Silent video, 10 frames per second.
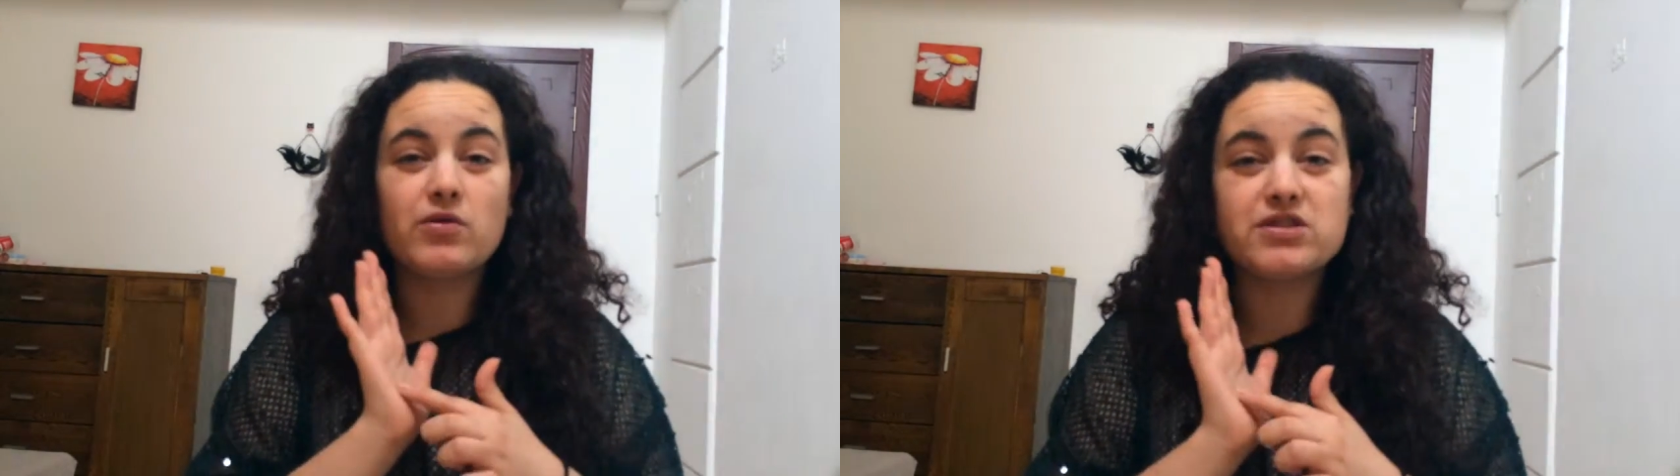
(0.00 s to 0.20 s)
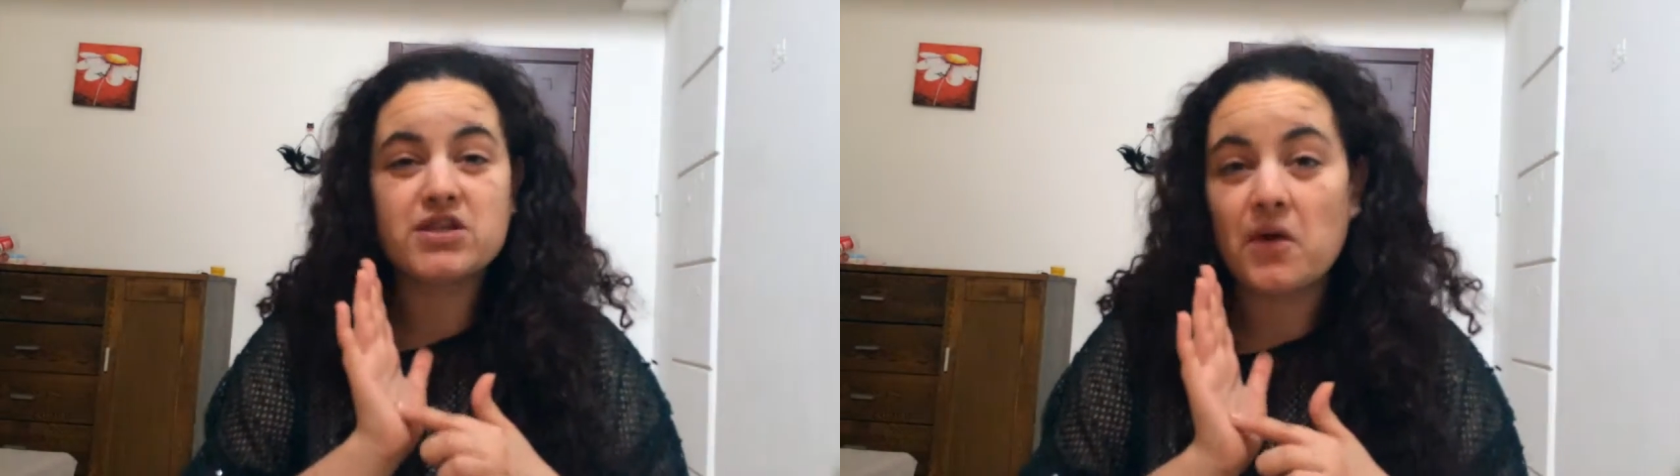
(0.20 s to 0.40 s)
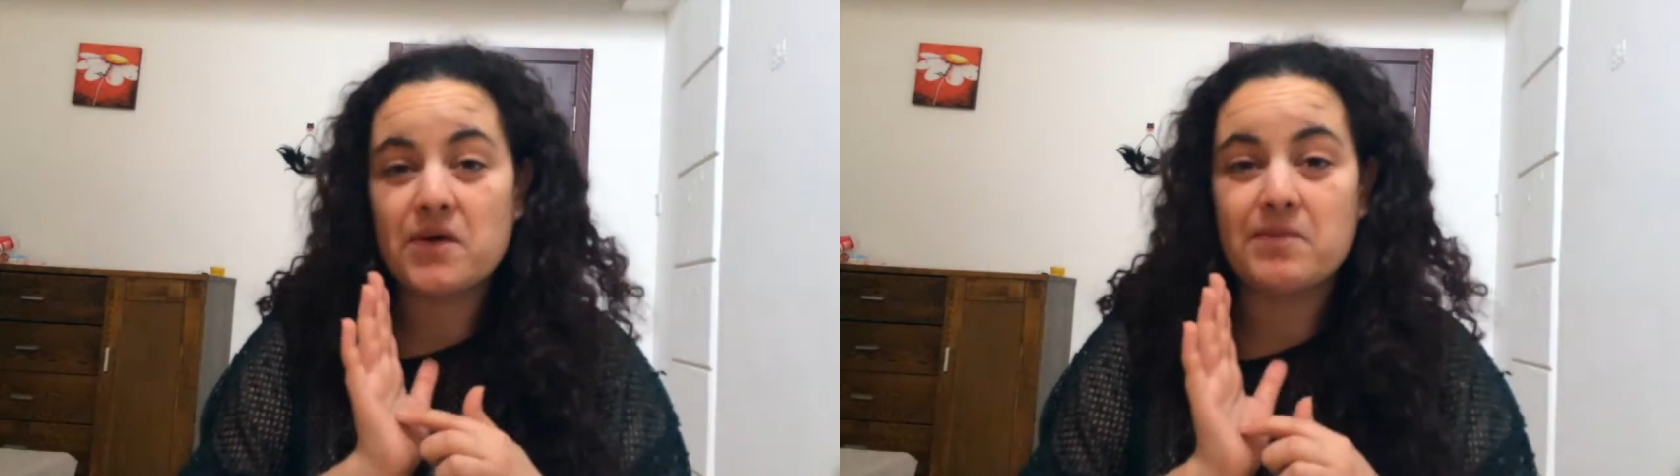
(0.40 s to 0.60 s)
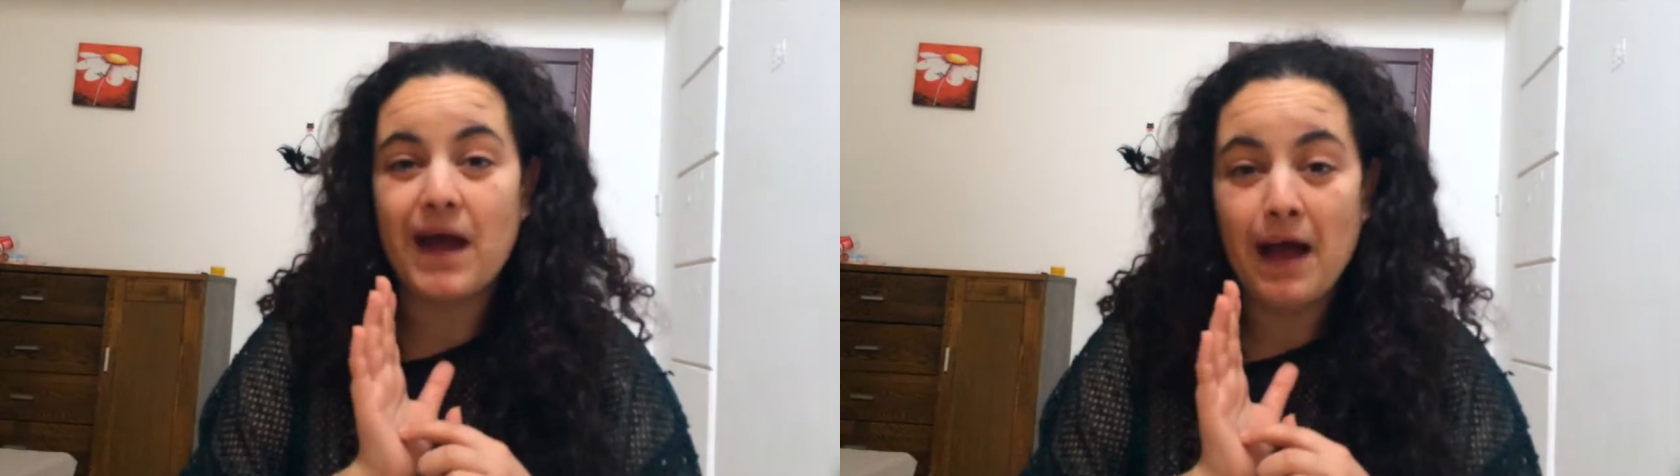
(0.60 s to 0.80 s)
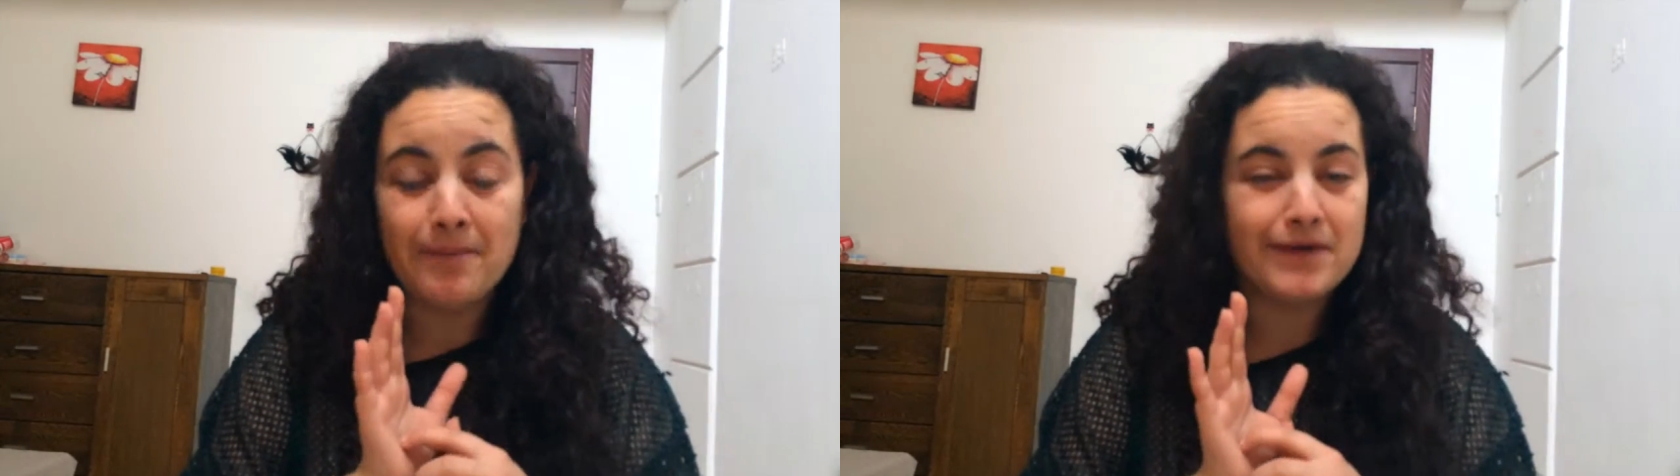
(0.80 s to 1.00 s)
want to go on a
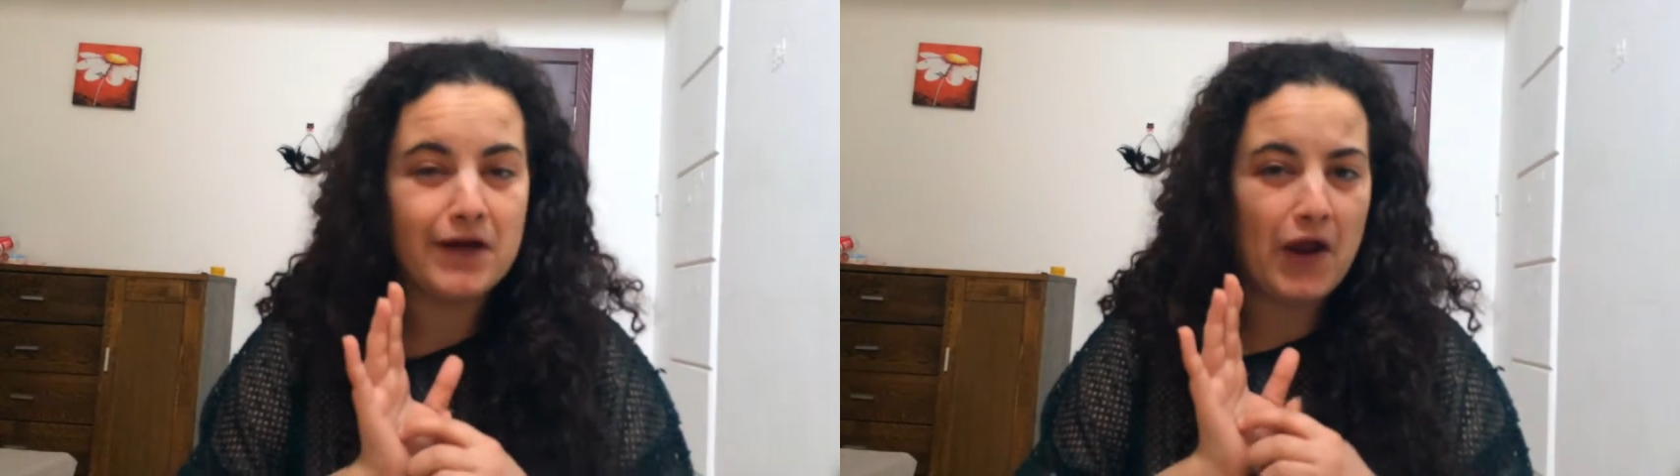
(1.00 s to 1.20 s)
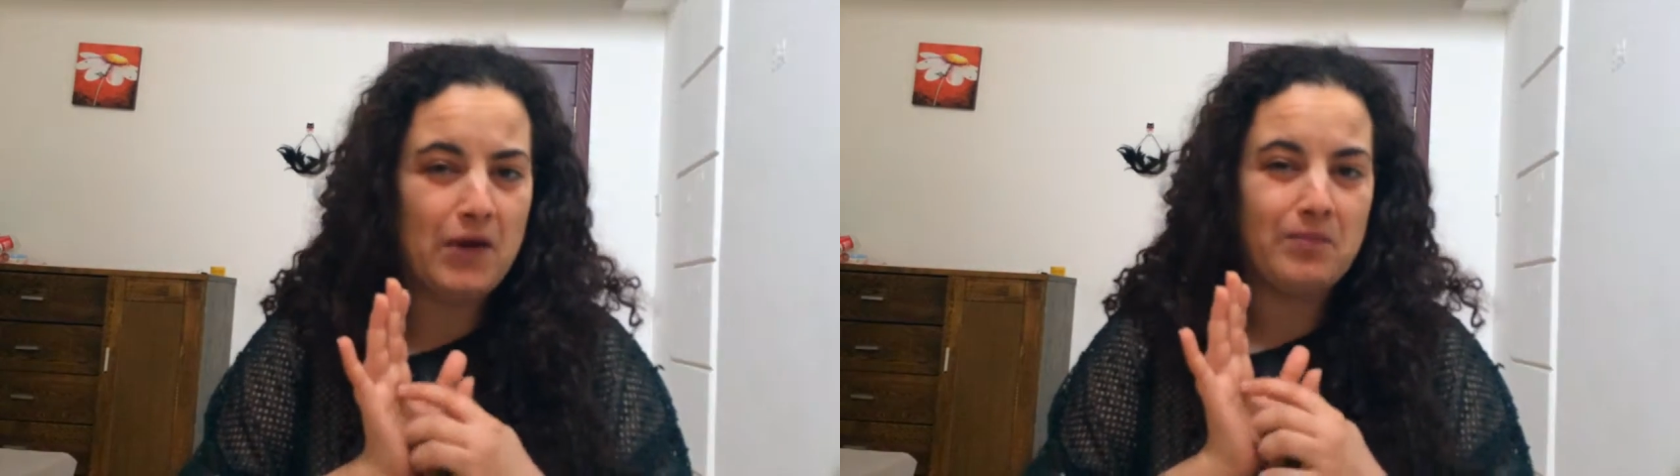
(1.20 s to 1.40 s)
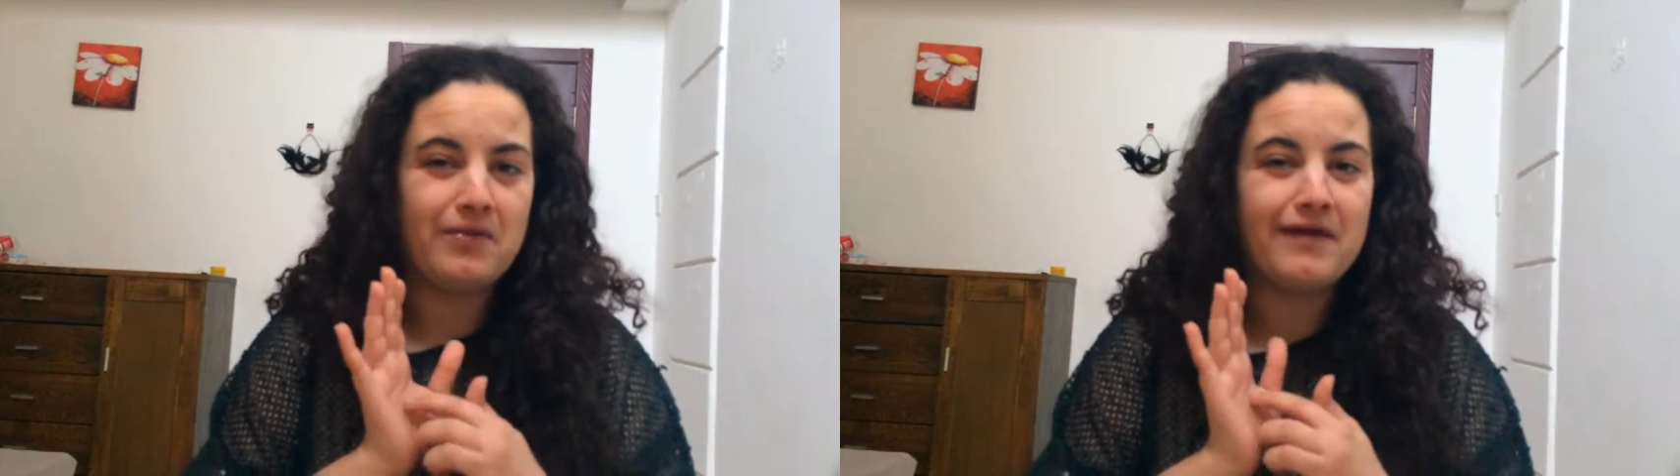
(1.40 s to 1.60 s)
map and hope